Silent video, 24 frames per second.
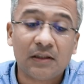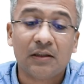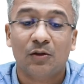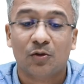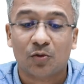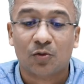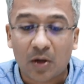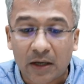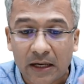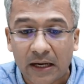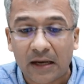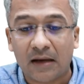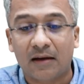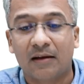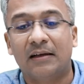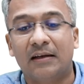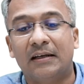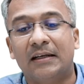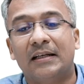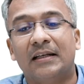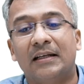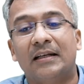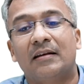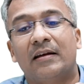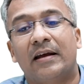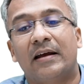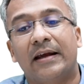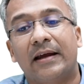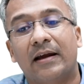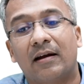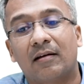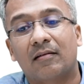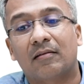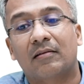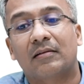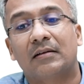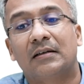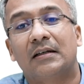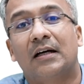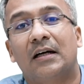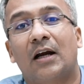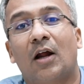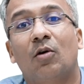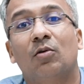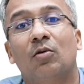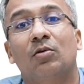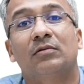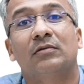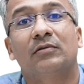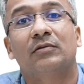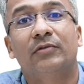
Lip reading: So again, here now